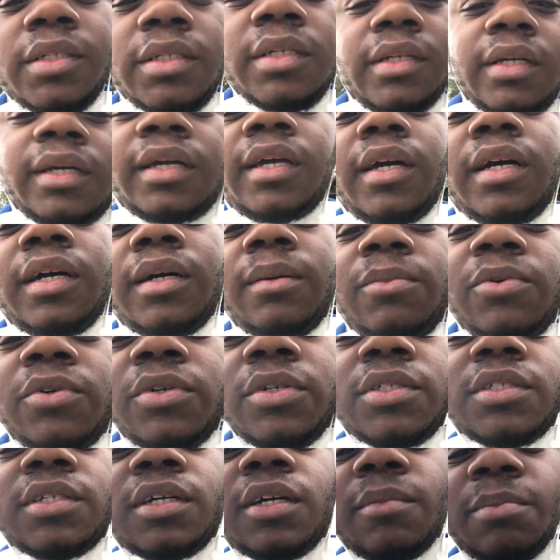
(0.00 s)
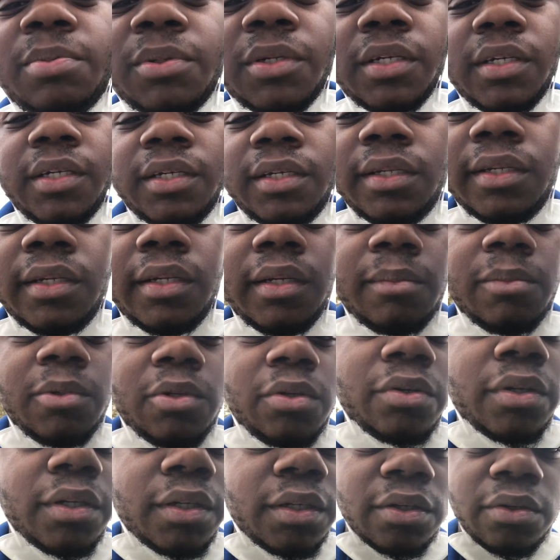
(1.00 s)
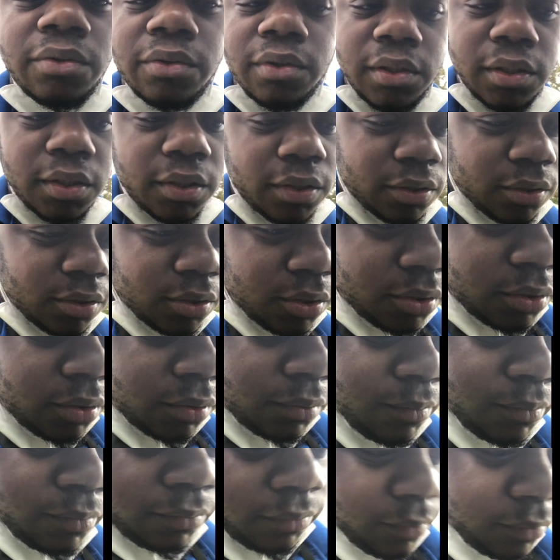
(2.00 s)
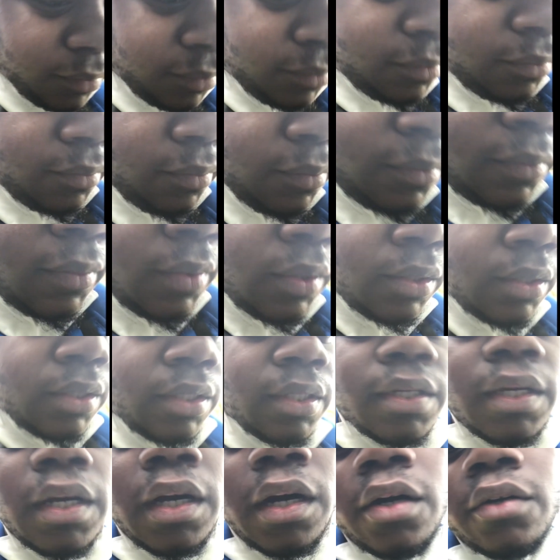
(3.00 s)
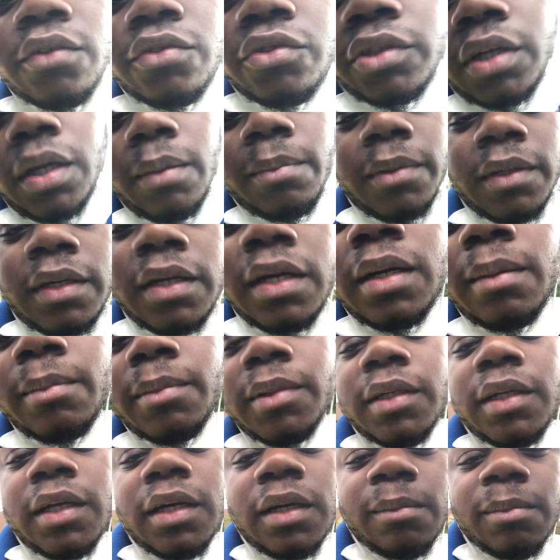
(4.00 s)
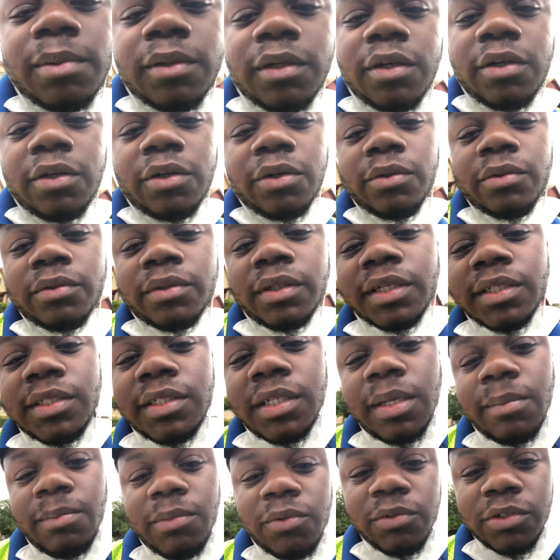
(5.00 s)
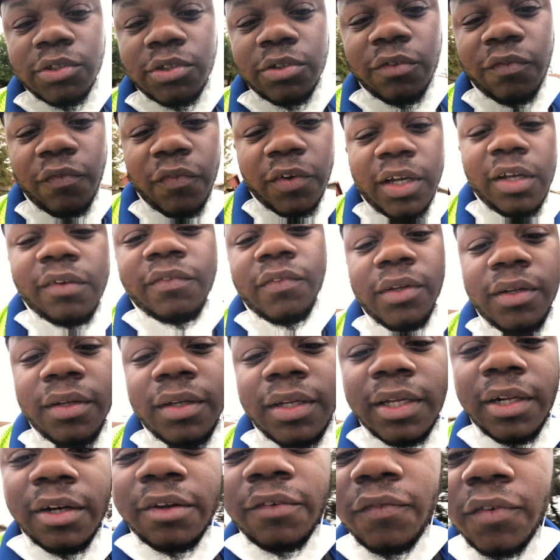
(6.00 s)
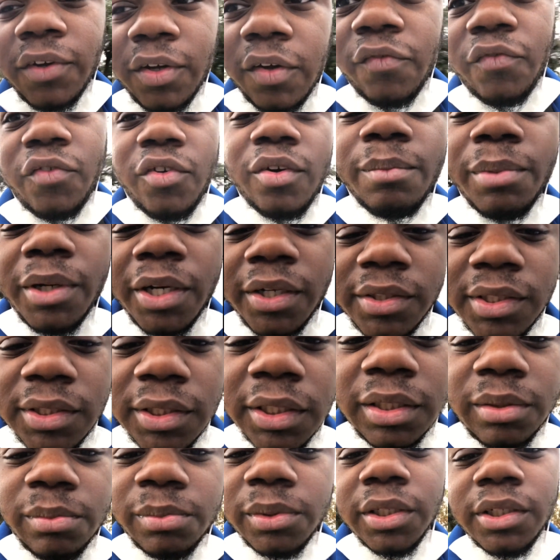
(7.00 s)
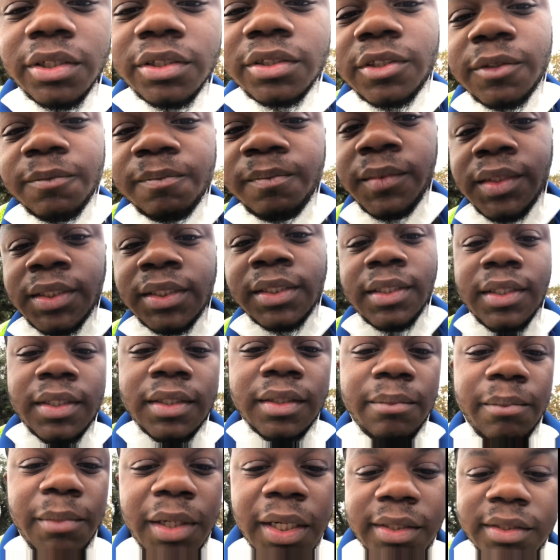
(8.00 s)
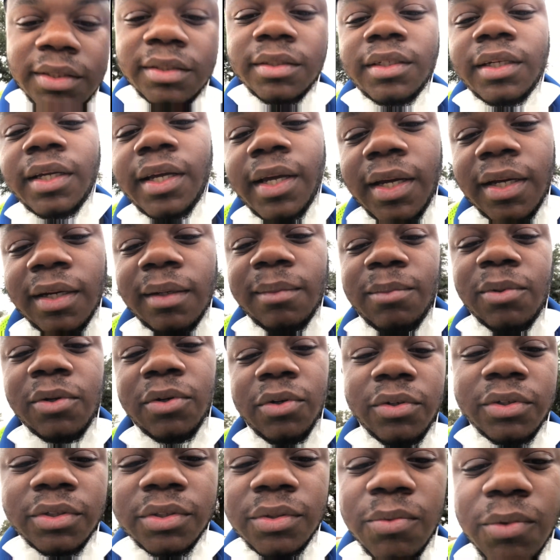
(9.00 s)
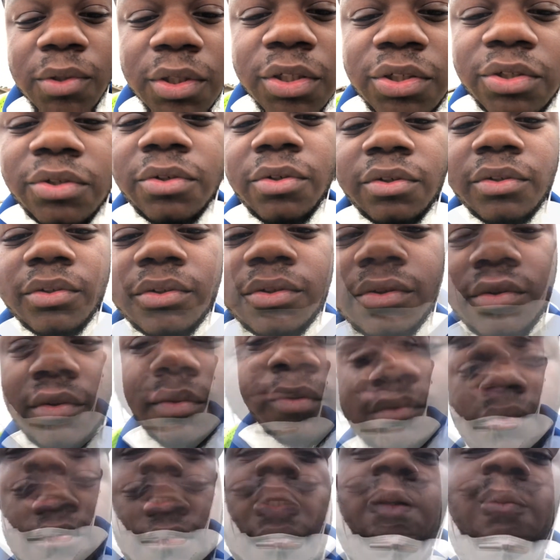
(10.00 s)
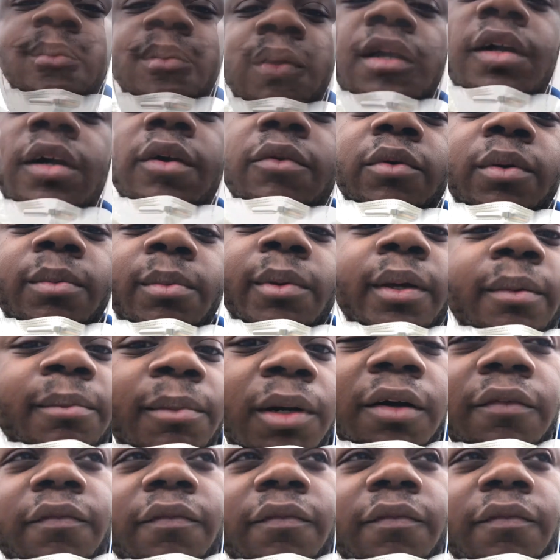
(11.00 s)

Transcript: till the Cowboys start playing, then I'm gonna go ahead and go to lunch. Oh, drop a comment down below and tell me what your favorite NFL football team is. Mine's is the Cowboys. What's yours? I've been keeping up with me in my